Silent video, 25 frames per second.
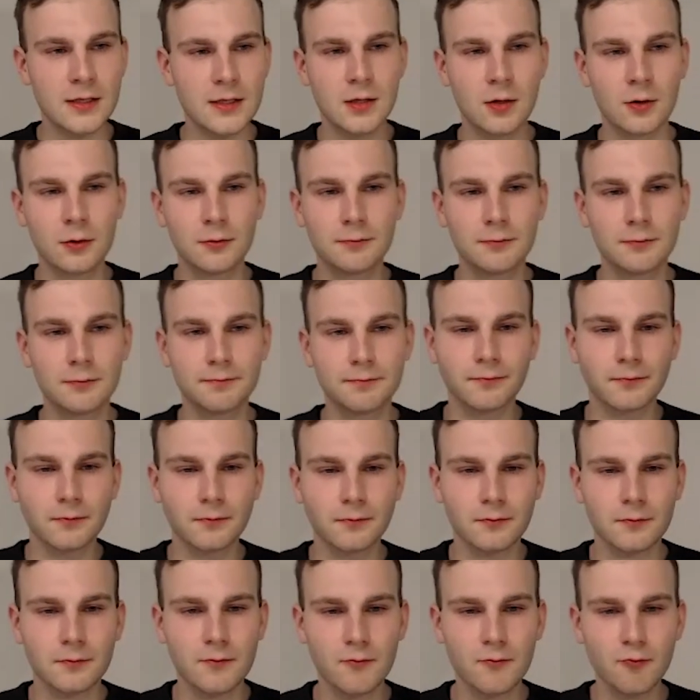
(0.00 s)
So
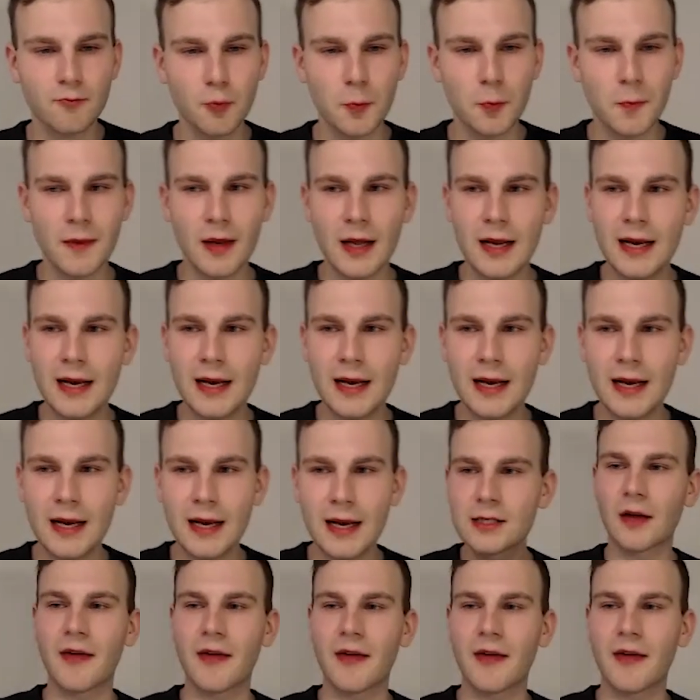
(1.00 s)

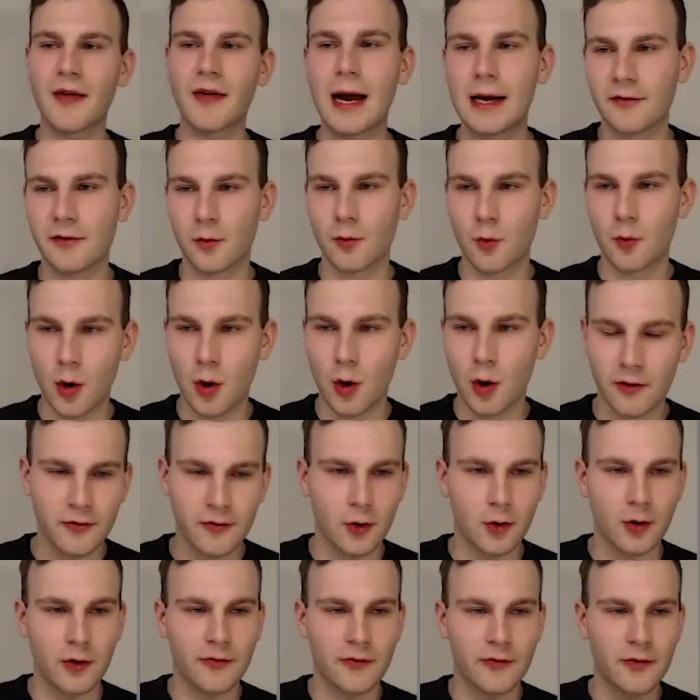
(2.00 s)
let's look at the high-level
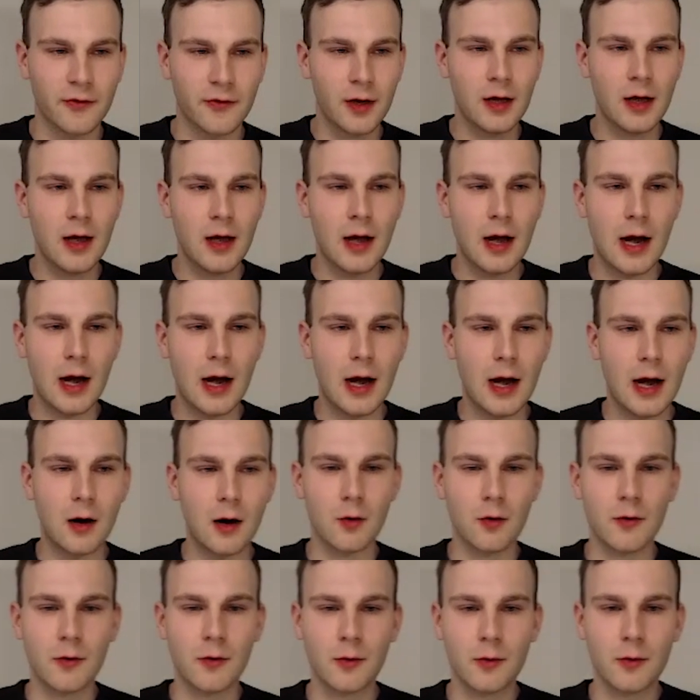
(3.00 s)
workflow of
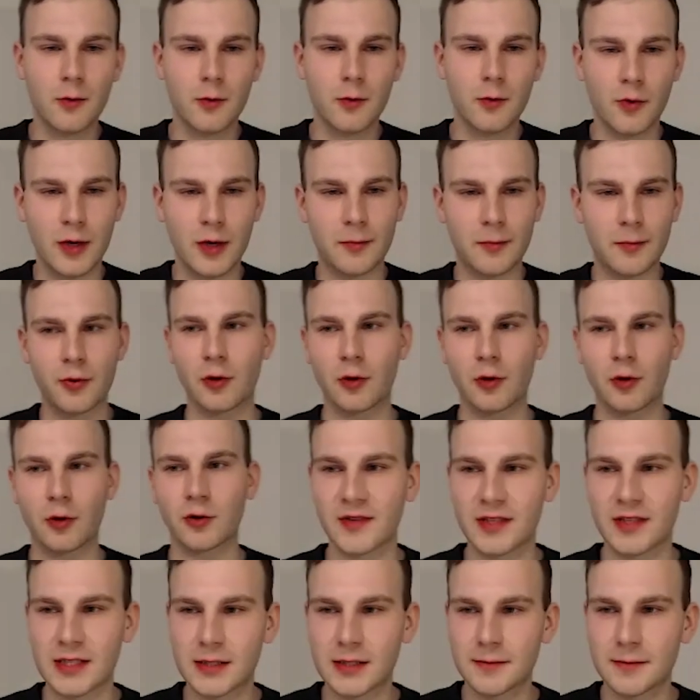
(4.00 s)
how we
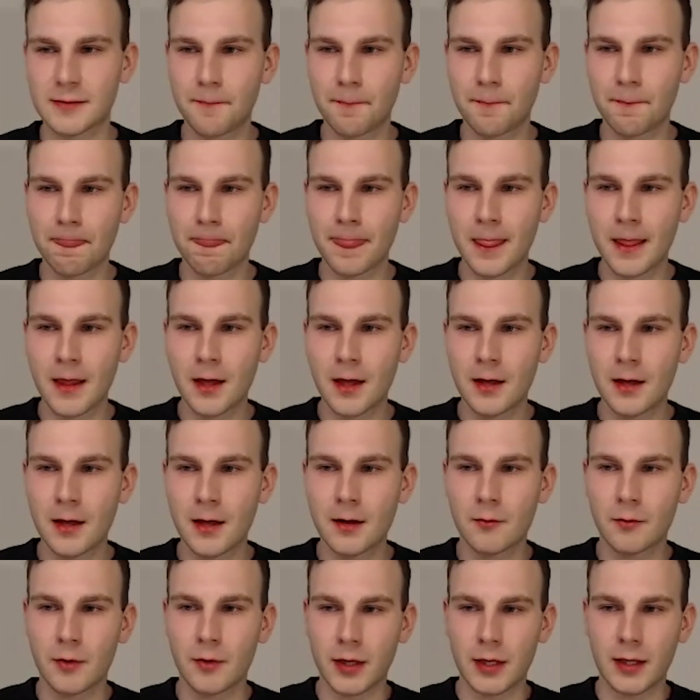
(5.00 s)
approach this.
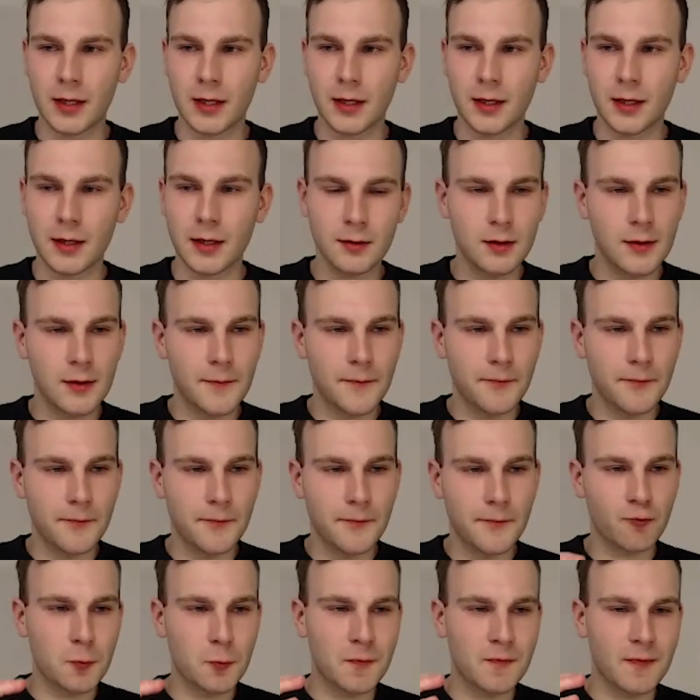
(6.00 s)
We
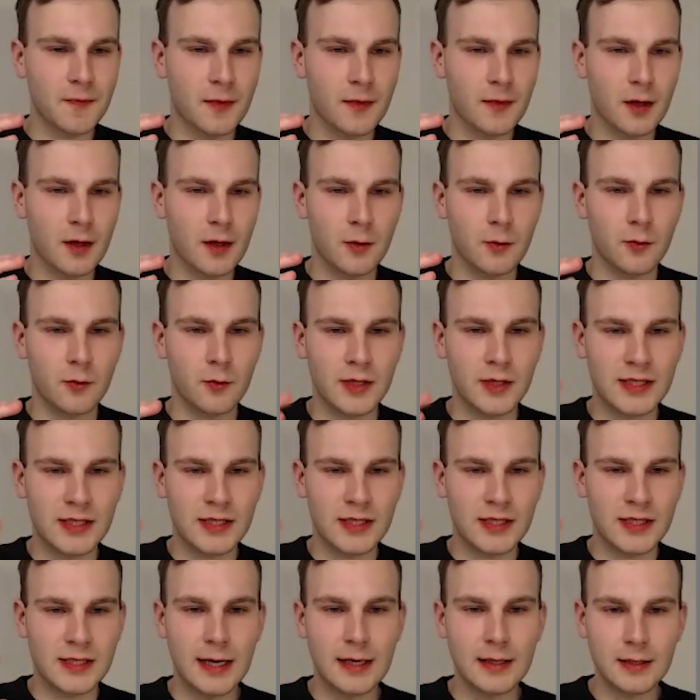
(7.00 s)

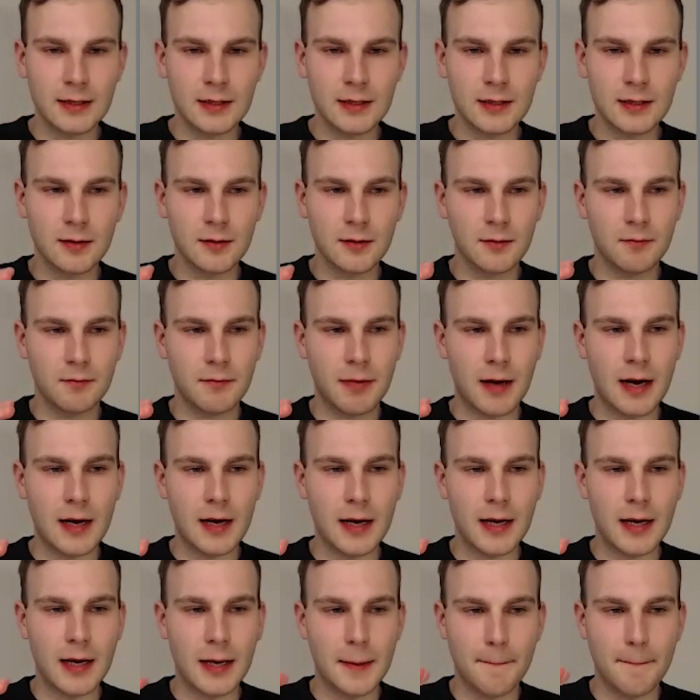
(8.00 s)
start
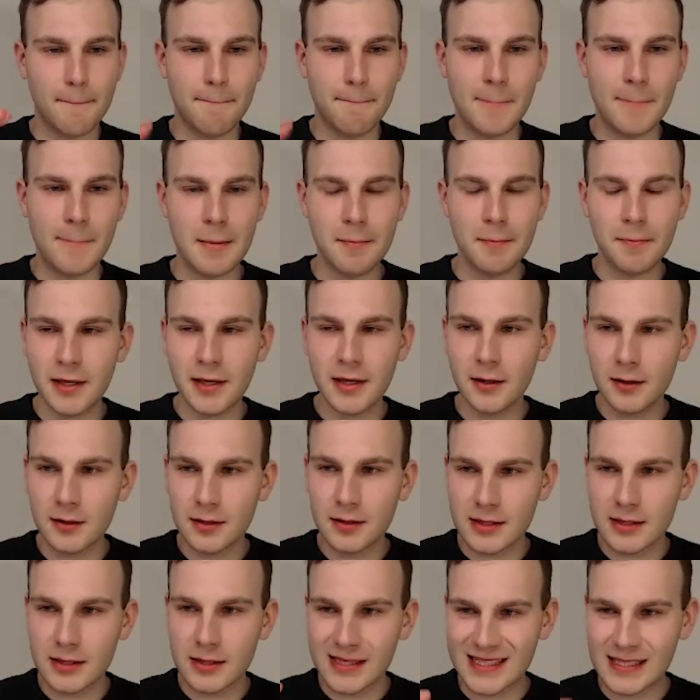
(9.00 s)
by
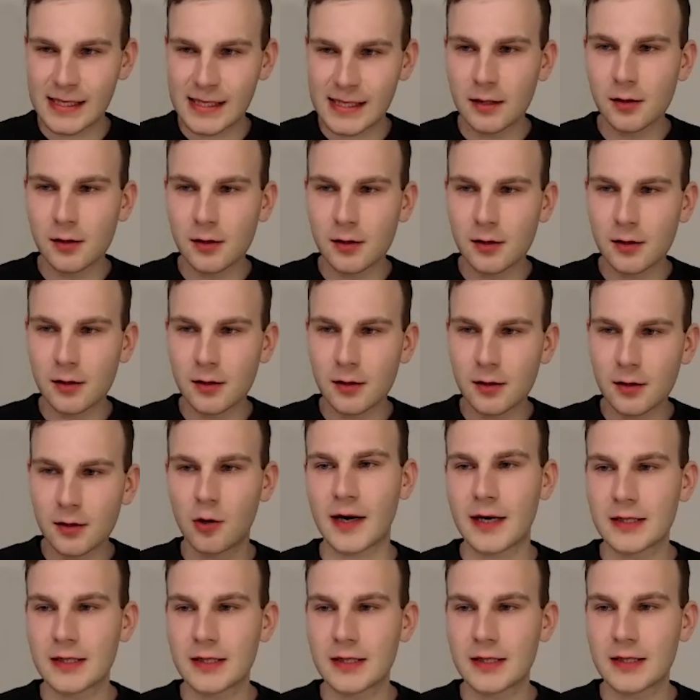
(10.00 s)
mapping single
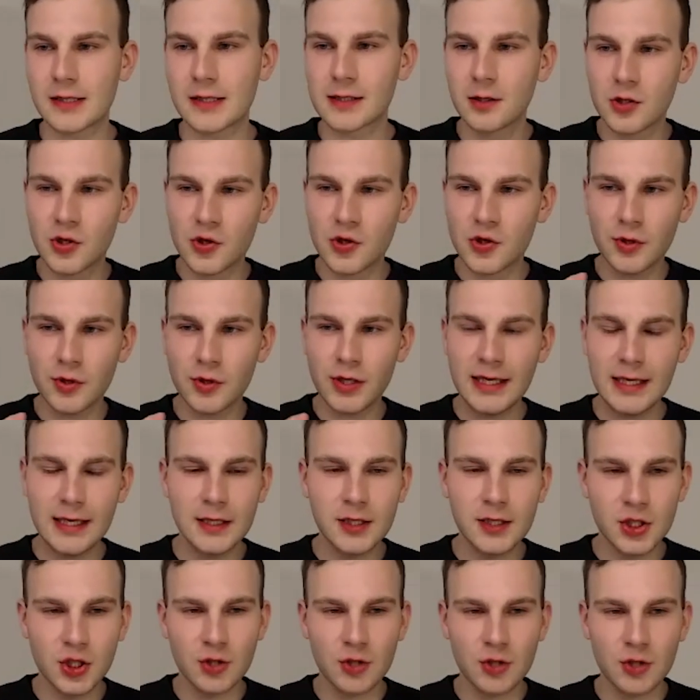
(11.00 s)
code files to
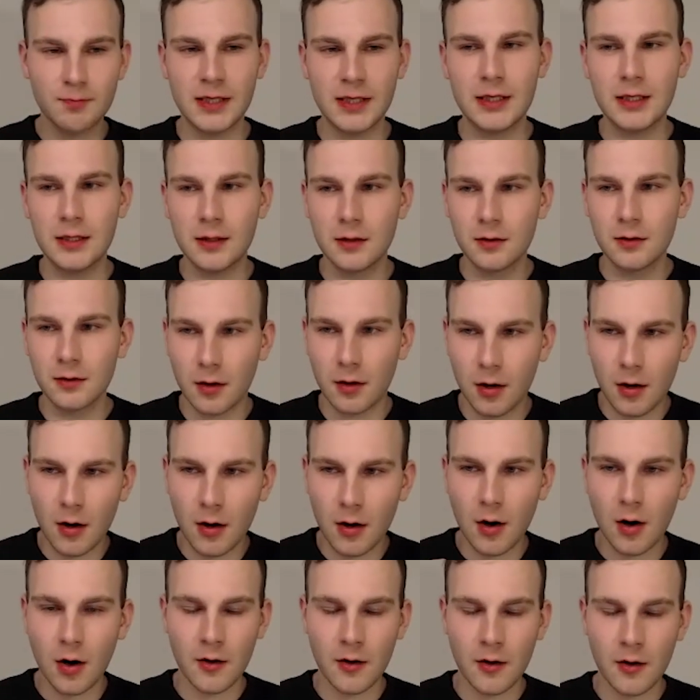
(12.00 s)
each PE
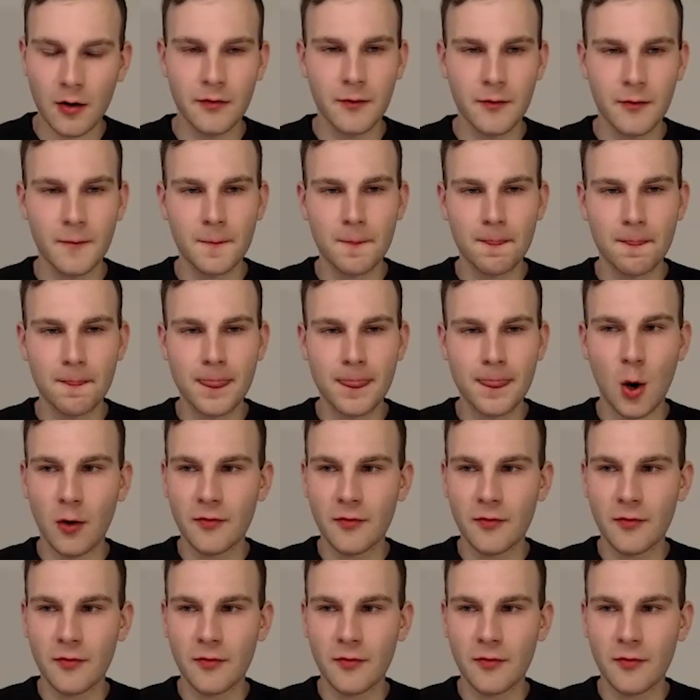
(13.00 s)
on